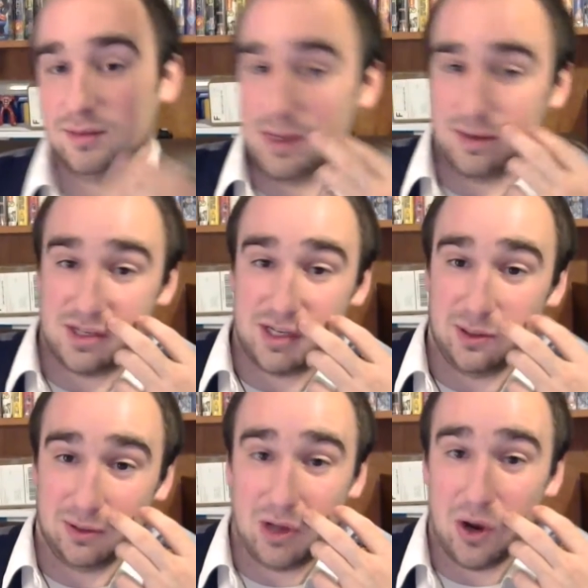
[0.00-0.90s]

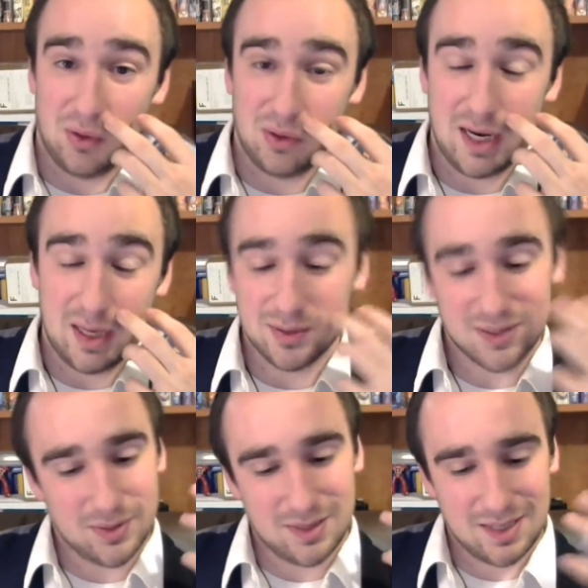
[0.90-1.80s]
shield code name or
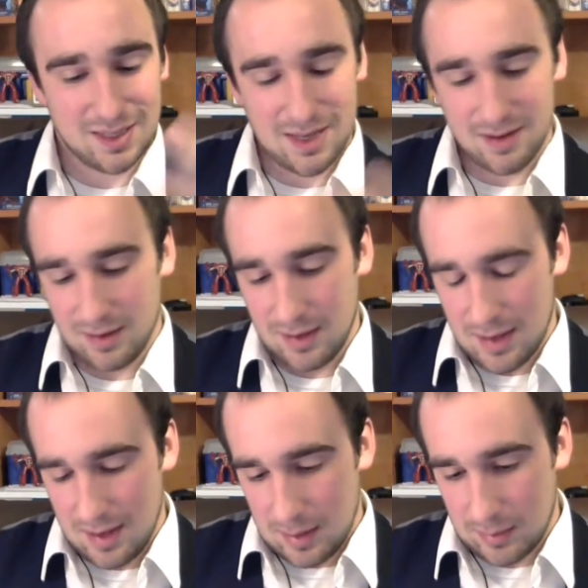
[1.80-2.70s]
something like that.
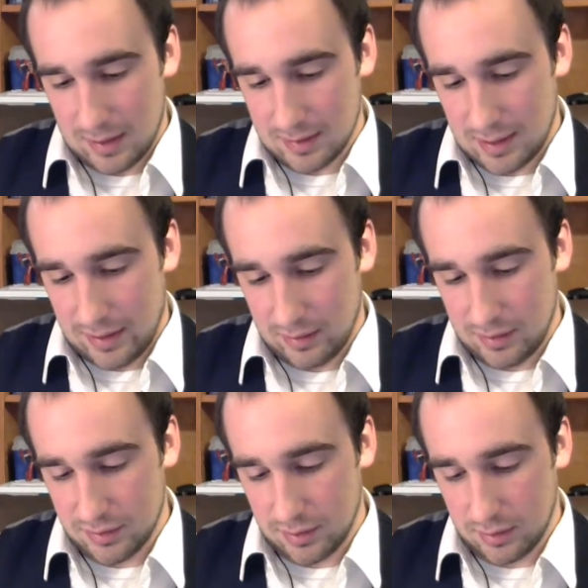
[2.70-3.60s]
I'm not entirely
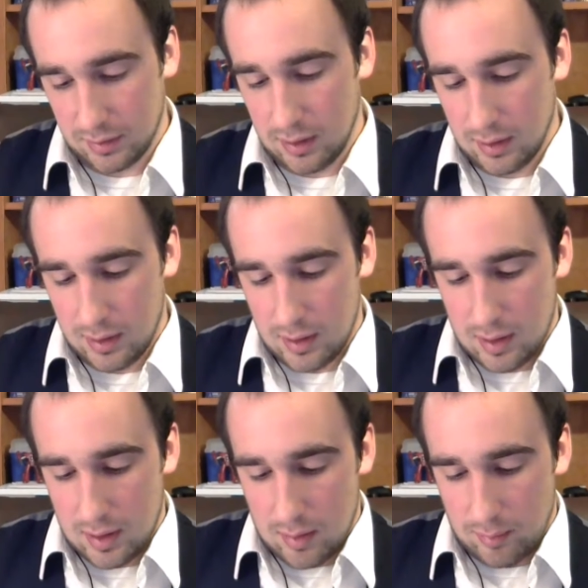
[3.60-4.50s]
certain,
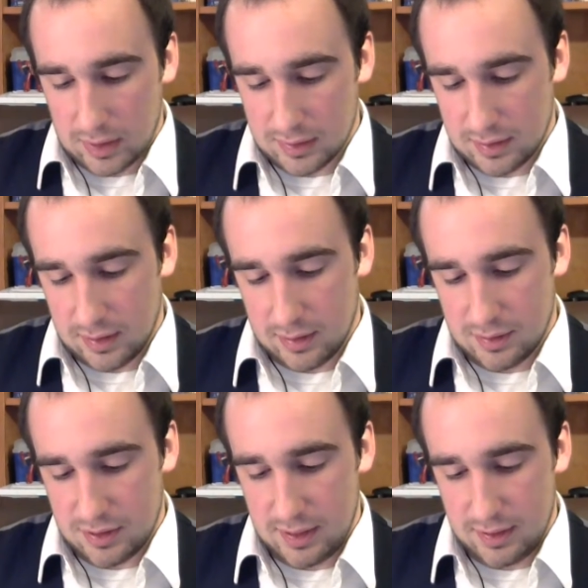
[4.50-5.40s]
but
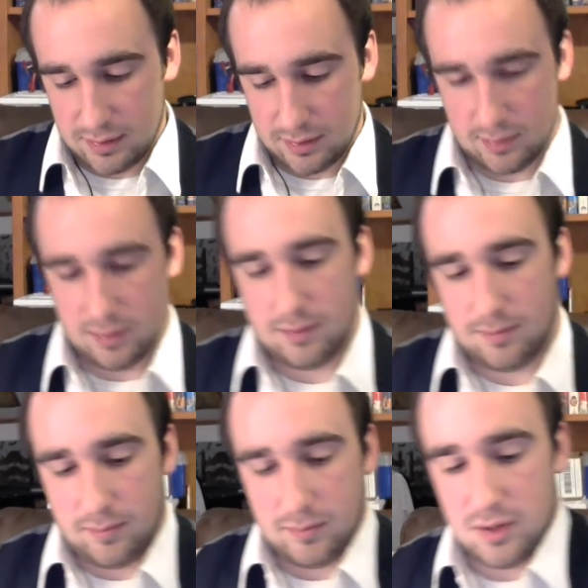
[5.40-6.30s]
she's
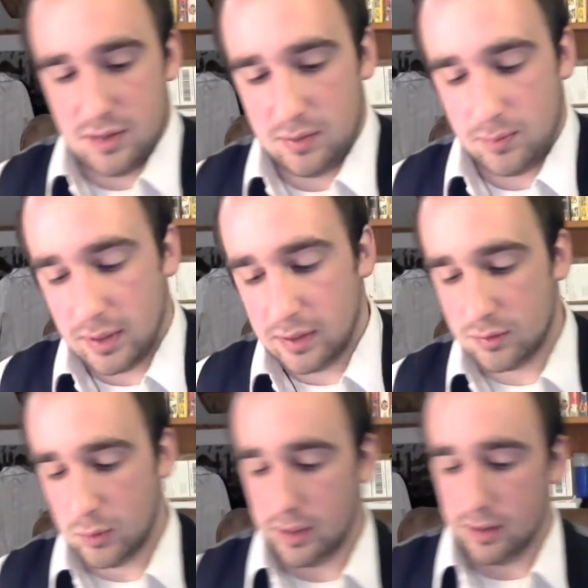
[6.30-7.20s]
pretty
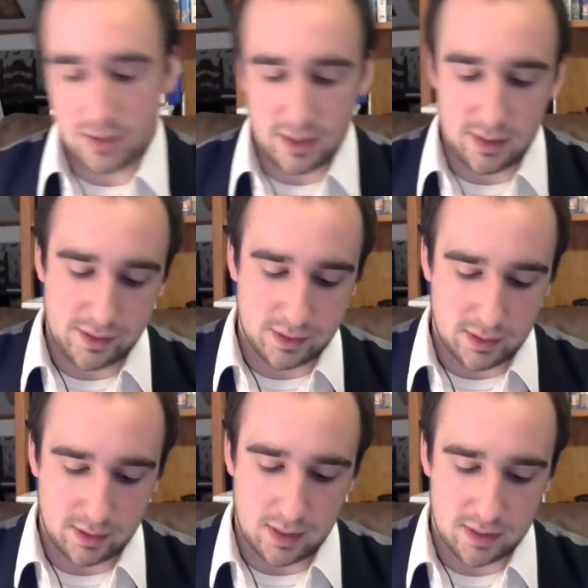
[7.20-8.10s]
sweet. She's
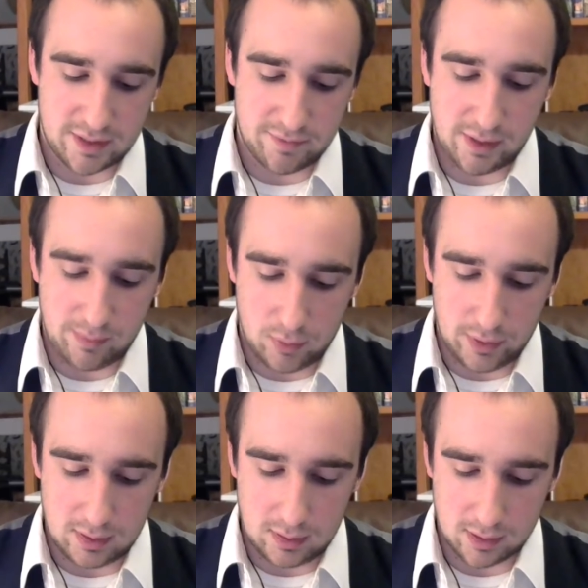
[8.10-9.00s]
a
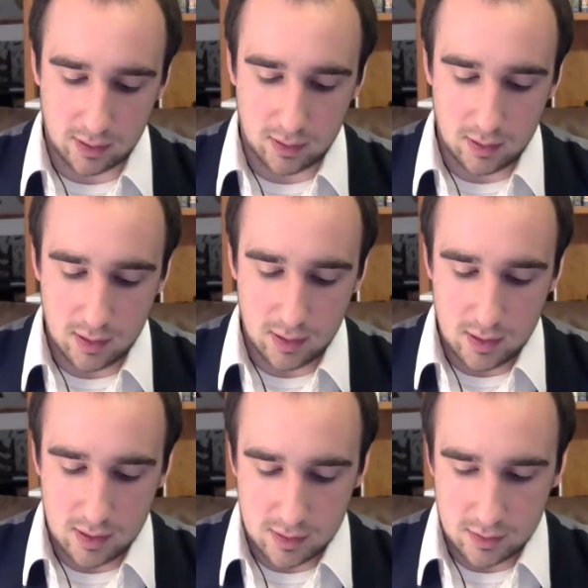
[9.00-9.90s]
70-point click.
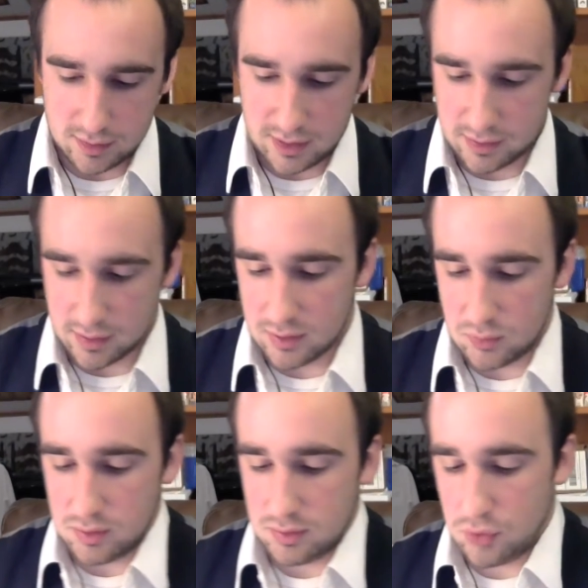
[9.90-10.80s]
She starts
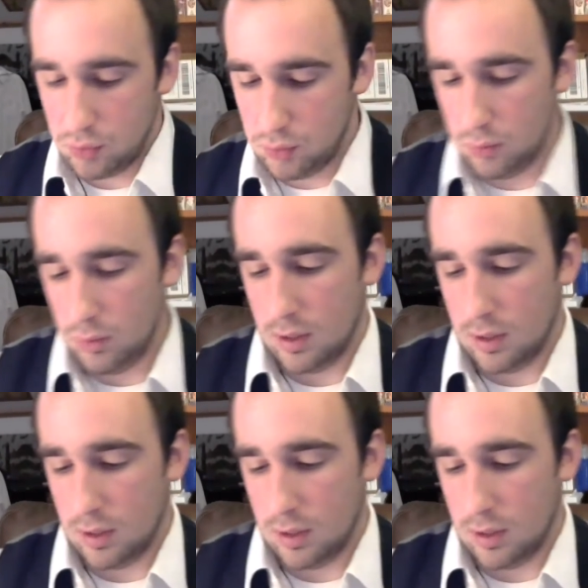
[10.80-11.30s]
with two